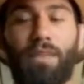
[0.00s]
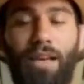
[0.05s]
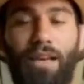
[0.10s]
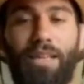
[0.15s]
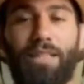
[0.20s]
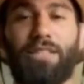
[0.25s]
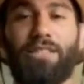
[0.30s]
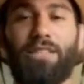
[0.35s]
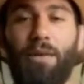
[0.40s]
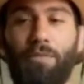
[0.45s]

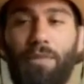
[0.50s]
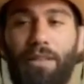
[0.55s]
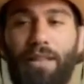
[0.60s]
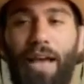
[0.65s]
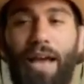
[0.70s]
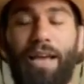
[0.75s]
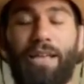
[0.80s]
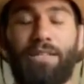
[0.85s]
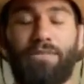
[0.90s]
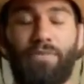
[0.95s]
it's something
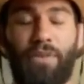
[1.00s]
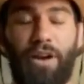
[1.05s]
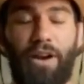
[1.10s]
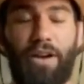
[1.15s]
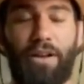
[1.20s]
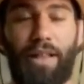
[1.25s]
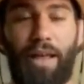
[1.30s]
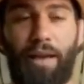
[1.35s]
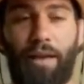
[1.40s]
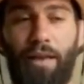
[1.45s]
that is very
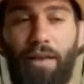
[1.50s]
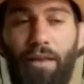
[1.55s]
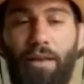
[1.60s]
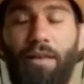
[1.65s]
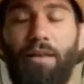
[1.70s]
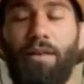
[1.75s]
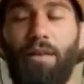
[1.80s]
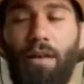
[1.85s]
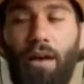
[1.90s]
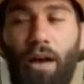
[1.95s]
like
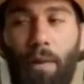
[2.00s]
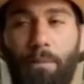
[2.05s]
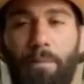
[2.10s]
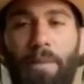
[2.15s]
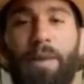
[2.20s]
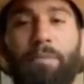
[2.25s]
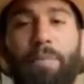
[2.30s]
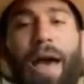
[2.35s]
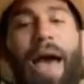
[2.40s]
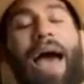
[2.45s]
a
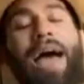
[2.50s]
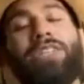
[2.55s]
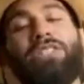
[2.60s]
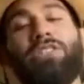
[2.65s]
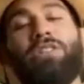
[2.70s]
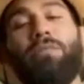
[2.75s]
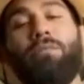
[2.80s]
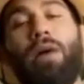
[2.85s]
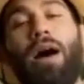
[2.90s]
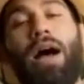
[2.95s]
big passion
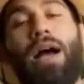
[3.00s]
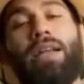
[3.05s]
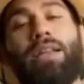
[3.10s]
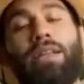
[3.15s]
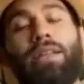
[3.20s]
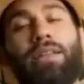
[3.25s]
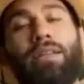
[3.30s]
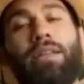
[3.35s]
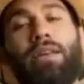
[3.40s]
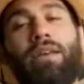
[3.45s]
of mine,
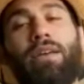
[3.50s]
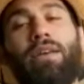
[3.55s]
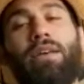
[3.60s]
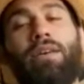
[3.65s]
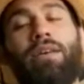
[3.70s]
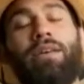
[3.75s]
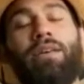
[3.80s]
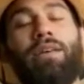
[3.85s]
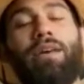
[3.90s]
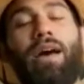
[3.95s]
and
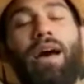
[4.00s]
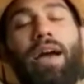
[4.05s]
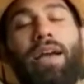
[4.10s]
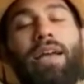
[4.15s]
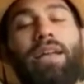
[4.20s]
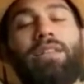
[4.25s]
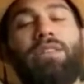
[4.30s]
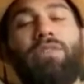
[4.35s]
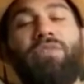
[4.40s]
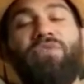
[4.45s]
I
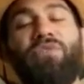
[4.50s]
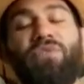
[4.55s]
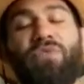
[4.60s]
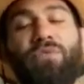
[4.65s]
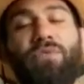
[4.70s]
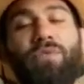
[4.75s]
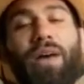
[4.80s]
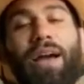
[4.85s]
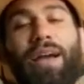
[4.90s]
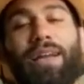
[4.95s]
get
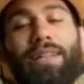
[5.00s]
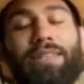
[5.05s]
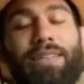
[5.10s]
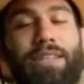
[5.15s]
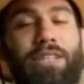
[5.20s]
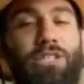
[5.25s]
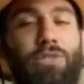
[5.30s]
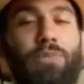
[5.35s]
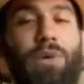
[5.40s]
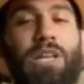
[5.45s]
to
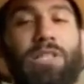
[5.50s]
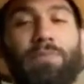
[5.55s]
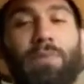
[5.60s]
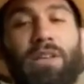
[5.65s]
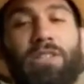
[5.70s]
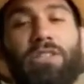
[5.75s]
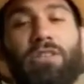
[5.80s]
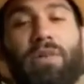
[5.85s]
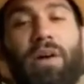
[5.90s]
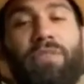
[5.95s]
express myself.